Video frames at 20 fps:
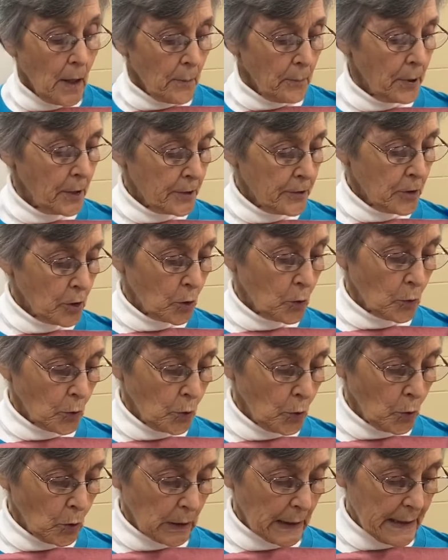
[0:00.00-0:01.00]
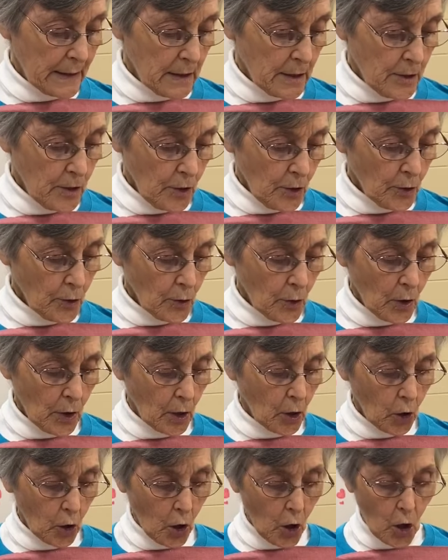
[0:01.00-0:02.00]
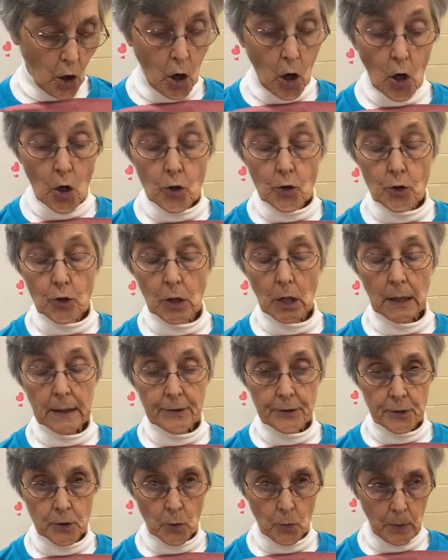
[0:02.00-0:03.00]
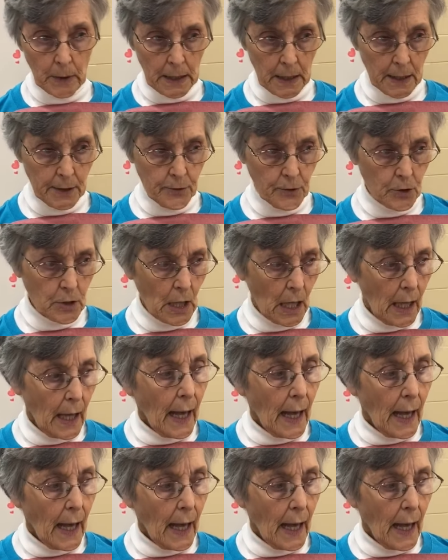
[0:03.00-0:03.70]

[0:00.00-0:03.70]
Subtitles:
put the gruel in your large syringe,